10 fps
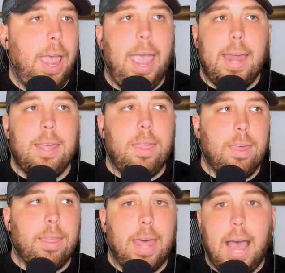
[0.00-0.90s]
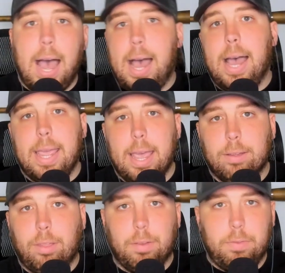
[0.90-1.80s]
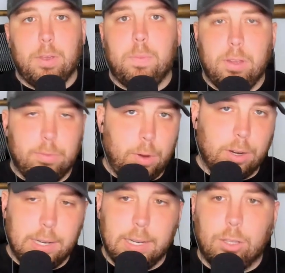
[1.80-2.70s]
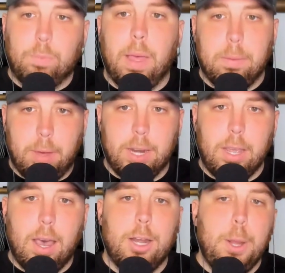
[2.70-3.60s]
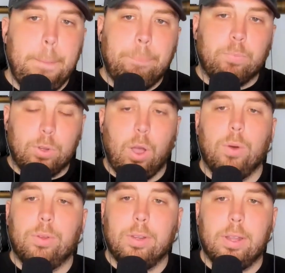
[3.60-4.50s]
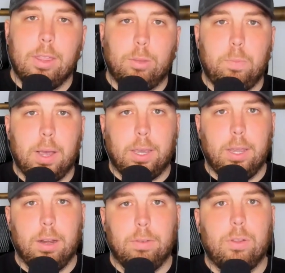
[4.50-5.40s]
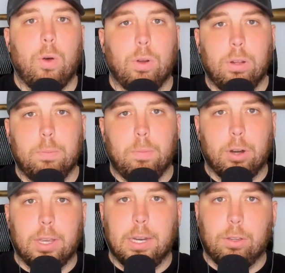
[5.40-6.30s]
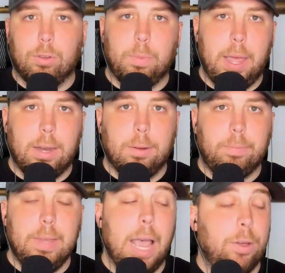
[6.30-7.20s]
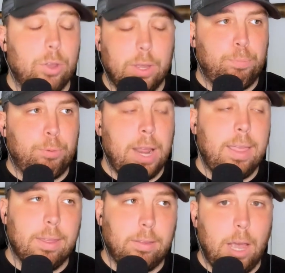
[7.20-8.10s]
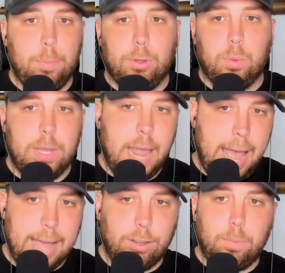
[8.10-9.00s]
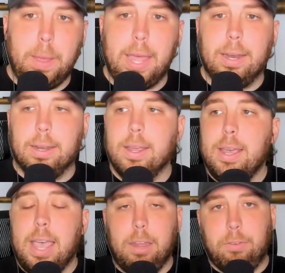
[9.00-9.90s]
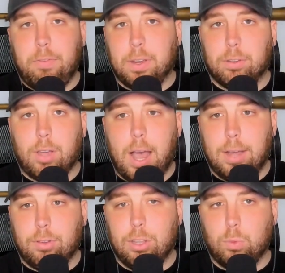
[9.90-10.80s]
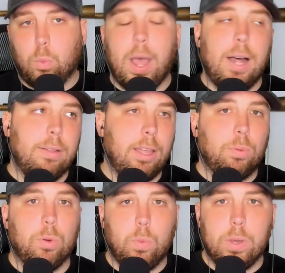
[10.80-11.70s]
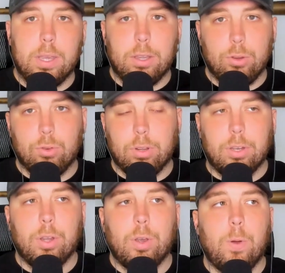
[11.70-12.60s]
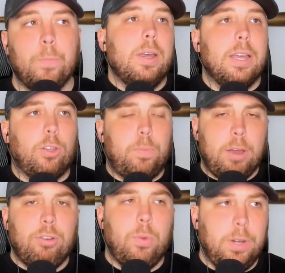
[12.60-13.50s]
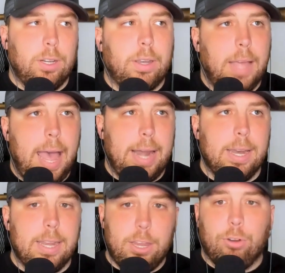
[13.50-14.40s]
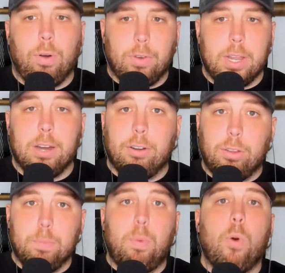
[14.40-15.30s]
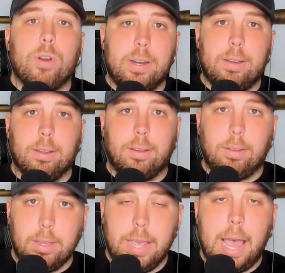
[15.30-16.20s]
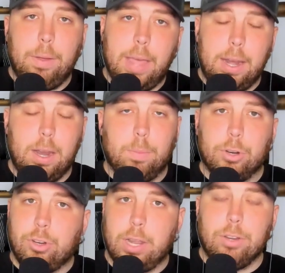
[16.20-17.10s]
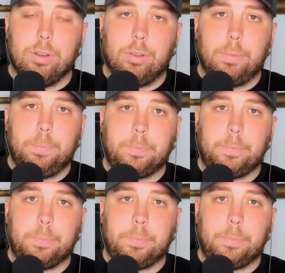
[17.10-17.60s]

Anything that I, as the VP of marketing, spend money on goes into this bucket of total marketing spend. Now, you can break this out between ad spend and fixed costs as well. That's what we usually do, especially when looking at it year over year. It's important to see how that number changes.